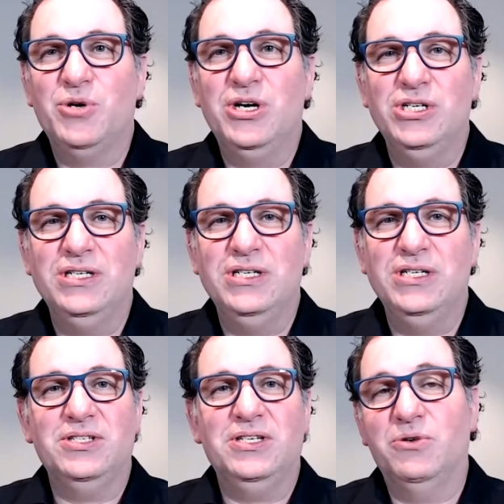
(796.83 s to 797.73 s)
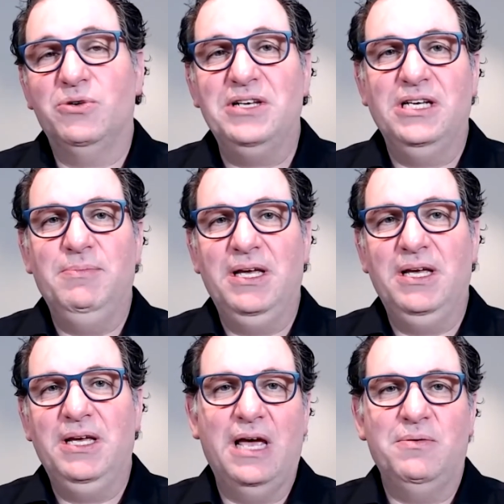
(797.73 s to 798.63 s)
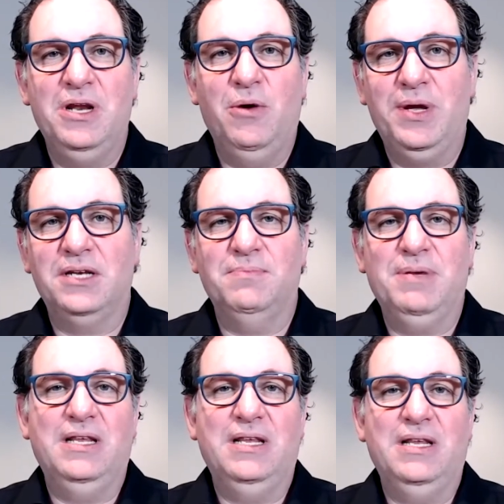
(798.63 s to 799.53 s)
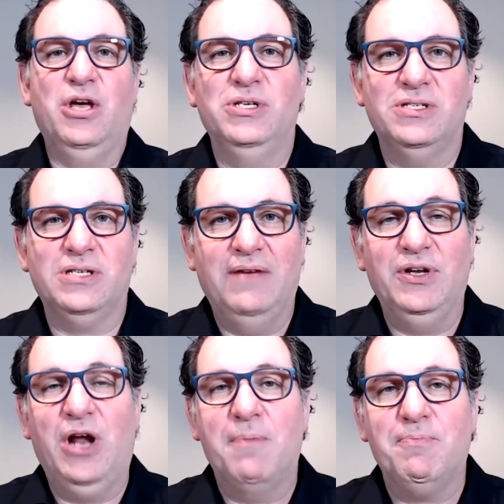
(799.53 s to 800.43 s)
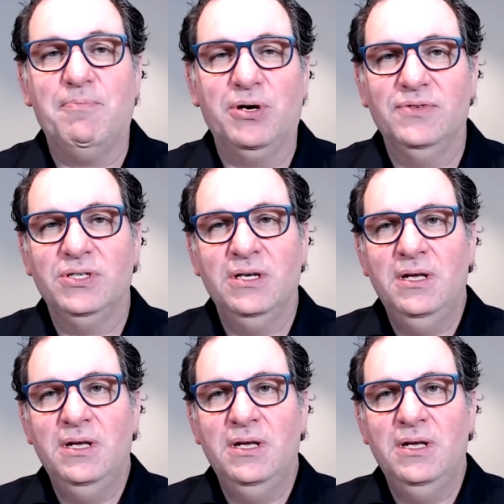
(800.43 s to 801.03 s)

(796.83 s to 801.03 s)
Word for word: penetration testing or red teaming that, you know, we get to be like Ocean's Eleven operatives.